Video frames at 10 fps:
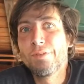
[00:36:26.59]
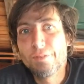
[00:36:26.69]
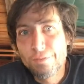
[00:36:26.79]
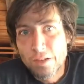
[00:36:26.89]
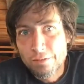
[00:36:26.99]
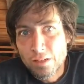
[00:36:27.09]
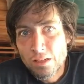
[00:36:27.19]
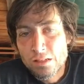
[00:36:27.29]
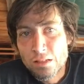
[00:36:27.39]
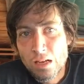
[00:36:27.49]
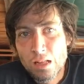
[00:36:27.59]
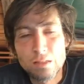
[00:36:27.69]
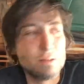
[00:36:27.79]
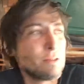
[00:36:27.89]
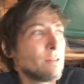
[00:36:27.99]

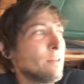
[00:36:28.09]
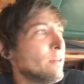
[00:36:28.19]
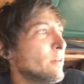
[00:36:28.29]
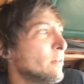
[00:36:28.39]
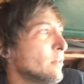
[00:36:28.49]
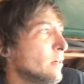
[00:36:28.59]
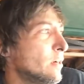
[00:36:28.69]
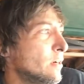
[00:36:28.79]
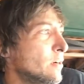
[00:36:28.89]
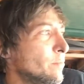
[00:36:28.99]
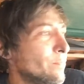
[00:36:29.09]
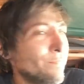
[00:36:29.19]
$55,000. I